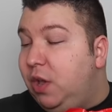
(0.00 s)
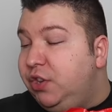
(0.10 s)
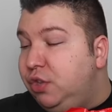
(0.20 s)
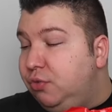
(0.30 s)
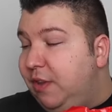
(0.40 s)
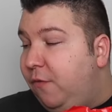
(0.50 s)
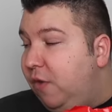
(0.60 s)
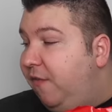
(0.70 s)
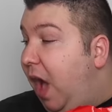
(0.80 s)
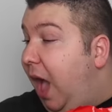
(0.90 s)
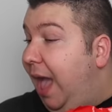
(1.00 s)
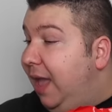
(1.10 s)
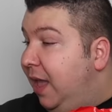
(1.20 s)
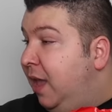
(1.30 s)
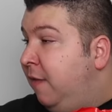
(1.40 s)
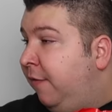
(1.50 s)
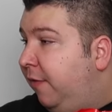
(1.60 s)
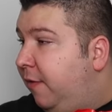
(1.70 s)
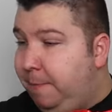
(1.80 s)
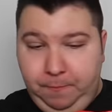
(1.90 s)
1, 2, 3, 4, 5.
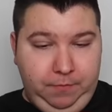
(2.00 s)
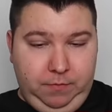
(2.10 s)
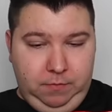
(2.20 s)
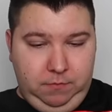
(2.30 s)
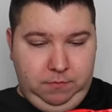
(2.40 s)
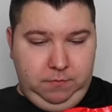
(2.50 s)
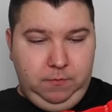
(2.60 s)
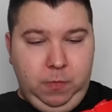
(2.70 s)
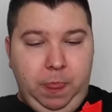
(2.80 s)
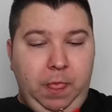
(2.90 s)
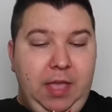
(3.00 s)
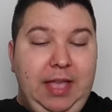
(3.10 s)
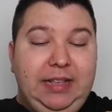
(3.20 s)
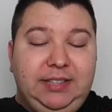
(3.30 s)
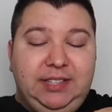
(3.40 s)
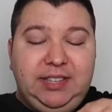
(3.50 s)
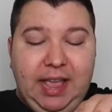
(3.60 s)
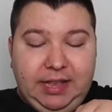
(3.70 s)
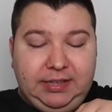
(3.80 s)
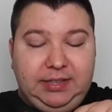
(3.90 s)
That enough?
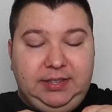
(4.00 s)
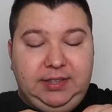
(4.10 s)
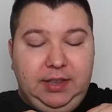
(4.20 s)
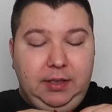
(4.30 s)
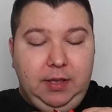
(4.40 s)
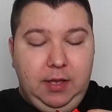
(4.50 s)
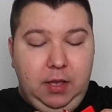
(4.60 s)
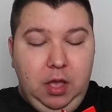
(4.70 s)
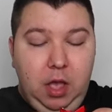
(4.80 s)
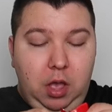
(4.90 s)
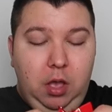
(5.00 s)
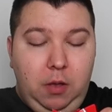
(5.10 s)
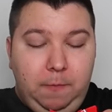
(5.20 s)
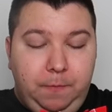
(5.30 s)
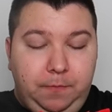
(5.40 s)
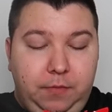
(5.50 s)
6. I think 7 or 8.